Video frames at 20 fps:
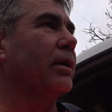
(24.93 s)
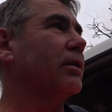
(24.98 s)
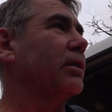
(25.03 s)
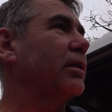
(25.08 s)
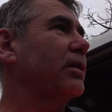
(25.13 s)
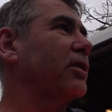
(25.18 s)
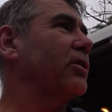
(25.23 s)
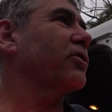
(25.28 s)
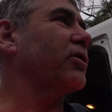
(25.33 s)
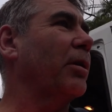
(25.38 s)
I
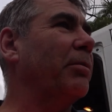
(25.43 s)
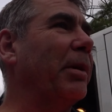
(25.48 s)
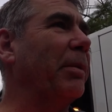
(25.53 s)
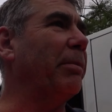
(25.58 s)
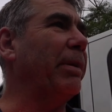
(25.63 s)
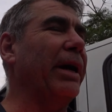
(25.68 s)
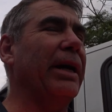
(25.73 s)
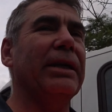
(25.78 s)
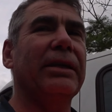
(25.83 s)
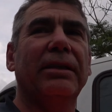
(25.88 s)
just got my
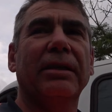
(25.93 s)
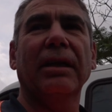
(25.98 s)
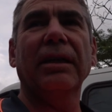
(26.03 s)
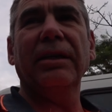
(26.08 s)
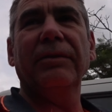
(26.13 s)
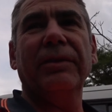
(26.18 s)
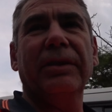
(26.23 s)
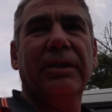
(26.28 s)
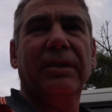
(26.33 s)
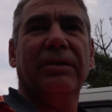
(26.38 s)
paint
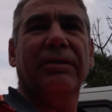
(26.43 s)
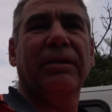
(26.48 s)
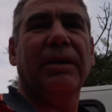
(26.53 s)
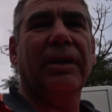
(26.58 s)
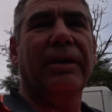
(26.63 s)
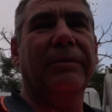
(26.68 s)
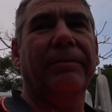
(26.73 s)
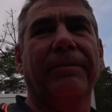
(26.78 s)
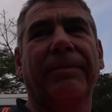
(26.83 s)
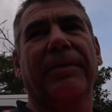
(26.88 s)
delivered,
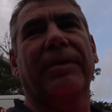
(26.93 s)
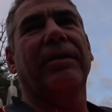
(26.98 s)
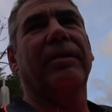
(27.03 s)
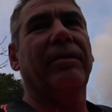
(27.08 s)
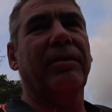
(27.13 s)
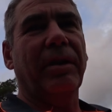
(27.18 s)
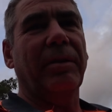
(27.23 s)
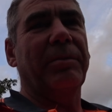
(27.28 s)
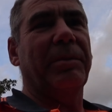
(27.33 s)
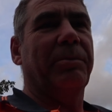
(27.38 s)
so
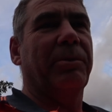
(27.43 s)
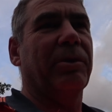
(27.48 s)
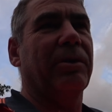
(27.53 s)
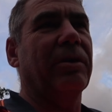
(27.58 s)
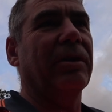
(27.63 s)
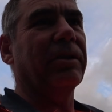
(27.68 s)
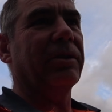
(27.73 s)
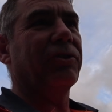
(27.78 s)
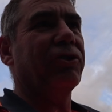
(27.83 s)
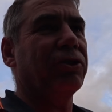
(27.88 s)
time to put it
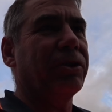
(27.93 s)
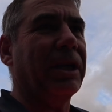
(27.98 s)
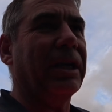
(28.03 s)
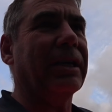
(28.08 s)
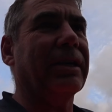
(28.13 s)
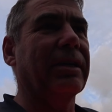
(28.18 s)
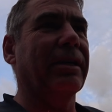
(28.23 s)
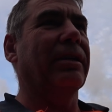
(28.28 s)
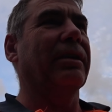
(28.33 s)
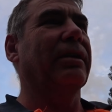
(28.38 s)
on the
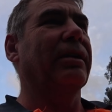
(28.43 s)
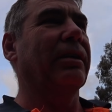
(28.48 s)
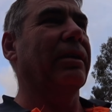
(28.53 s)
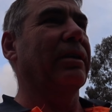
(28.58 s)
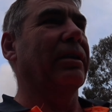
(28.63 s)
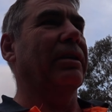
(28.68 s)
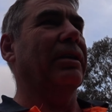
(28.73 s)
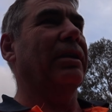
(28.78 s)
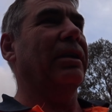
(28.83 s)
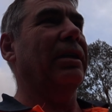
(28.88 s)
truck
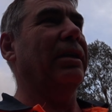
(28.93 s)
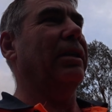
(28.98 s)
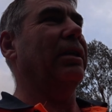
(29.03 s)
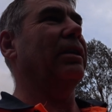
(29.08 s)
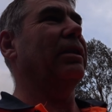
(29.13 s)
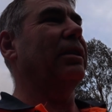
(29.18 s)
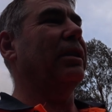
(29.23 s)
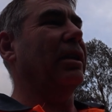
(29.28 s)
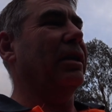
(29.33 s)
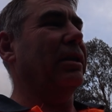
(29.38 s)

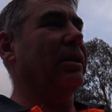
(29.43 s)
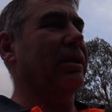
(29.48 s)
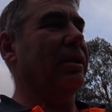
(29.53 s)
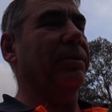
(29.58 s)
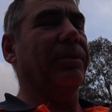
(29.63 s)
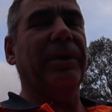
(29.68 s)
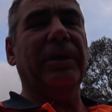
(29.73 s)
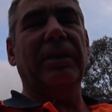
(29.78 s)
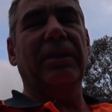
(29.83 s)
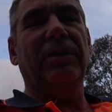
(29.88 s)
and uh, get
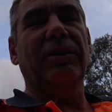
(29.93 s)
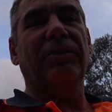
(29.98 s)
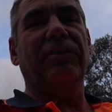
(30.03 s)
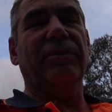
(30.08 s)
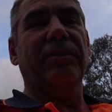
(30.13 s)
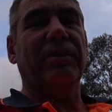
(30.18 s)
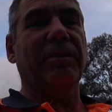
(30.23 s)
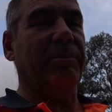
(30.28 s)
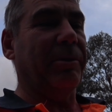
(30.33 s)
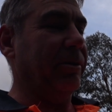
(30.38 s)
ready to use
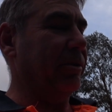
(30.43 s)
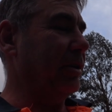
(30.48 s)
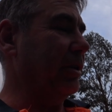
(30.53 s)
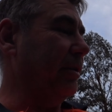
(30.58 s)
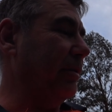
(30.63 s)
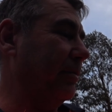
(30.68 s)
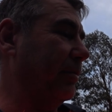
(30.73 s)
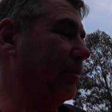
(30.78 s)
it tomorrow.